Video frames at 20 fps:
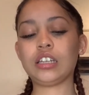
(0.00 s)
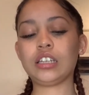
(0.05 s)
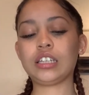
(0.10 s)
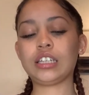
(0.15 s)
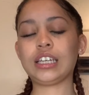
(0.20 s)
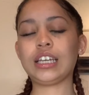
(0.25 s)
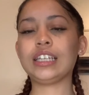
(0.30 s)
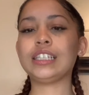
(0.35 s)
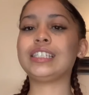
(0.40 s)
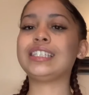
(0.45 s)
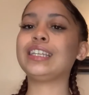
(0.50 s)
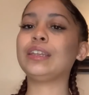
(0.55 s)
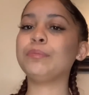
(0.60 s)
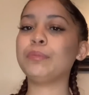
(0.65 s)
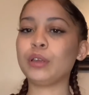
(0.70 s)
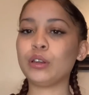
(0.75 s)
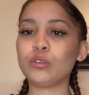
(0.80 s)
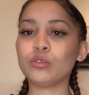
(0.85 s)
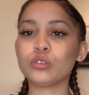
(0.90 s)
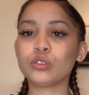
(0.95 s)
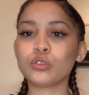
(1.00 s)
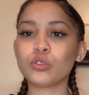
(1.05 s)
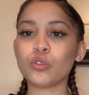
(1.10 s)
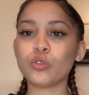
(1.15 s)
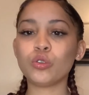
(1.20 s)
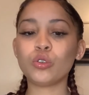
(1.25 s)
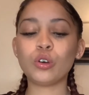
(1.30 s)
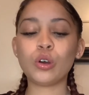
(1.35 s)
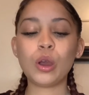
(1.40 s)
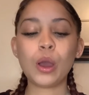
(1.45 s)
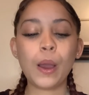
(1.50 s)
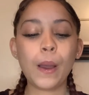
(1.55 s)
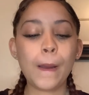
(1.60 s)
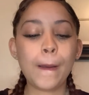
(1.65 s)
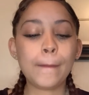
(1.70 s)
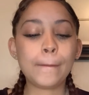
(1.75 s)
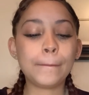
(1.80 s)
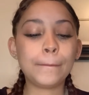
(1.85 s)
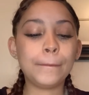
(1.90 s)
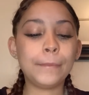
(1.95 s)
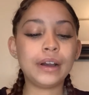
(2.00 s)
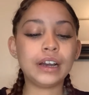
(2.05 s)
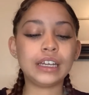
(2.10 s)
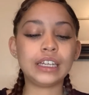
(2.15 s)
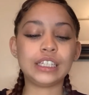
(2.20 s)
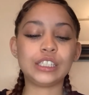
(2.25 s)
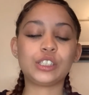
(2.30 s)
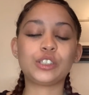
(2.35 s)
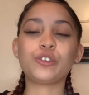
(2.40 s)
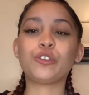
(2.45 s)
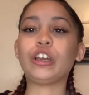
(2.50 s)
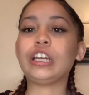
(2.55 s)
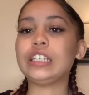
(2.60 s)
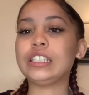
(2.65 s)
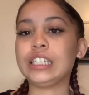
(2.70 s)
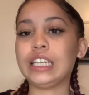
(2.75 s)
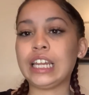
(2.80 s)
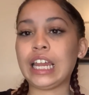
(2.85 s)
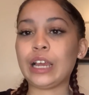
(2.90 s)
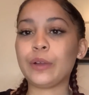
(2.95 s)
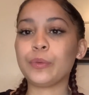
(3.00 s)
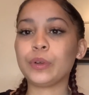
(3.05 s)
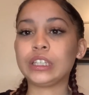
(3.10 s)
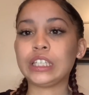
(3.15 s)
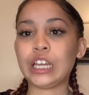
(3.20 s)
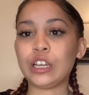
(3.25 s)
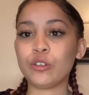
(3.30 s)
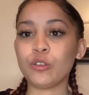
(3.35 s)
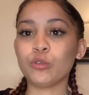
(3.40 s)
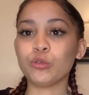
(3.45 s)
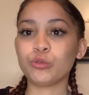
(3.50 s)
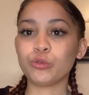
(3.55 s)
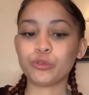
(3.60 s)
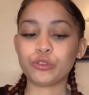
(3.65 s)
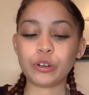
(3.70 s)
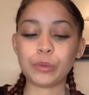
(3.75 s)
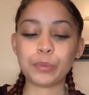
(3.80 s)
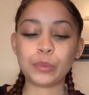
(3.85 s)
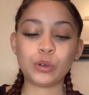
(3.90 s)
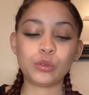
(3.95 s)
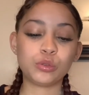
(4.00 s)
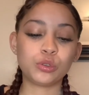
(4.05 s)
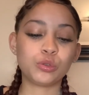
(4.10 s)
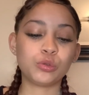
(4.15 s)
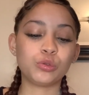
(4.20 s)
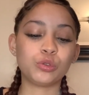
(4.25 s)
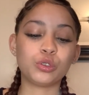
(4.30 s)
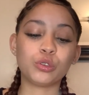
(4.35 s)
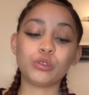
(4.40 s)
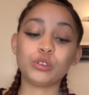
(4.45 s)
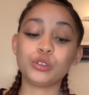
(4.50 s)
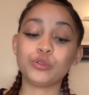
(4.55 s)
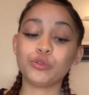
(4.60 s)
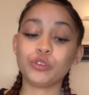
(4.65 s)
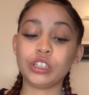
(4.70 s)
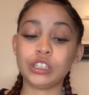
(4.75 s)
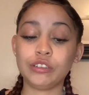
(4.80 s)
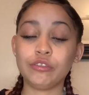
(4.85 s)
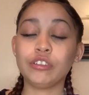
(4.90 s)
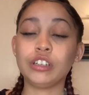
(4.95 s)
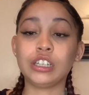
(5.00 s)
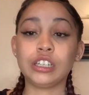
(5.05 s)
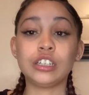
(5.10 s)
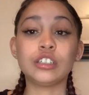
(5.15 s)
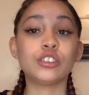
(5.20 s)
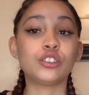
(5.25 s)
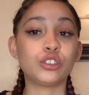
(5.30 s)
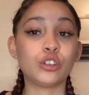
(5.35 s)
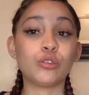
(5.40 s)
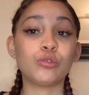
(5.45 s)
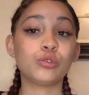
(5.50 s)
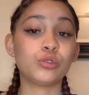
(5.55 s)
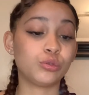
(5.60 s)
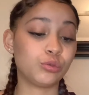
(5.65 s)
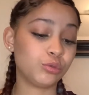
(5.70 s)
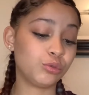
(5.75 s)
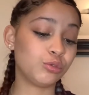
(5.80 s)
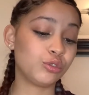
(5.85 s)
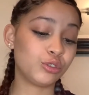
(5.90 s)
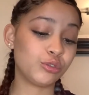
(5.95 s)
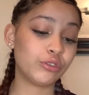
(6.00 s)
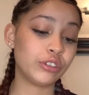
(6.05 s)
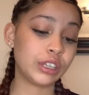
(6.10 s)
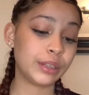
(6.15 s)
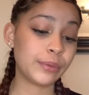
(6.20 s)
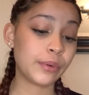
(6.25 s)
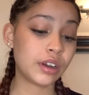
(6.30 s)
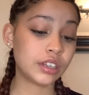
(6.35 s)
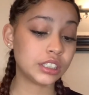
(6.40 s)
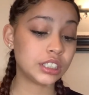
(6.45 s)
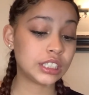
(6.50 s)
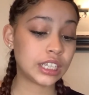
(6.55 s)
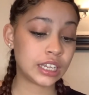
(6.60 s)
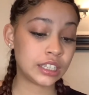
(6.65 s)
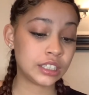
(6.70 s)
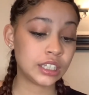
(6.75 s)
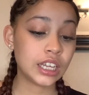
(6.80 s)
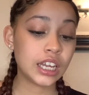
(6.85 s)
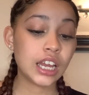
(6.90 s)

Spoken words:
kids in middle school, but it's crazy like what they go through from middle school. So it's really, really good show too. You should really watch that.